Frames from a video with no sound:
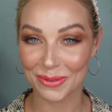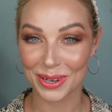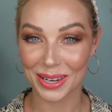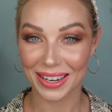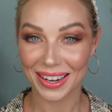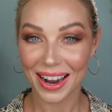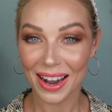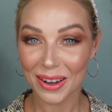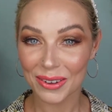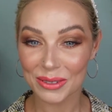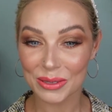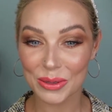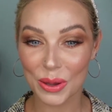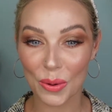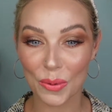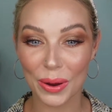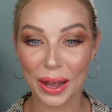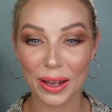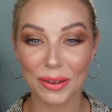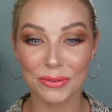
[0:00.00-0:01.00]
work out
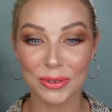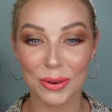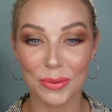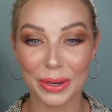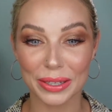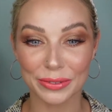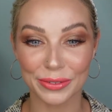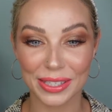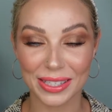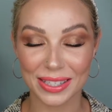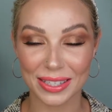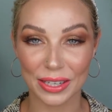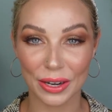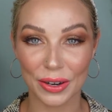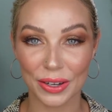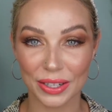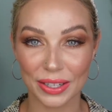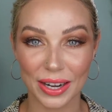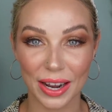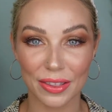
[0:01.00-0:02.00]
so well for one reason
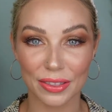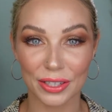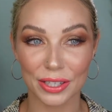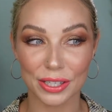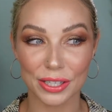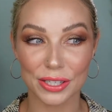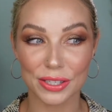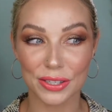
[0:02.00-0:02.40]
or another,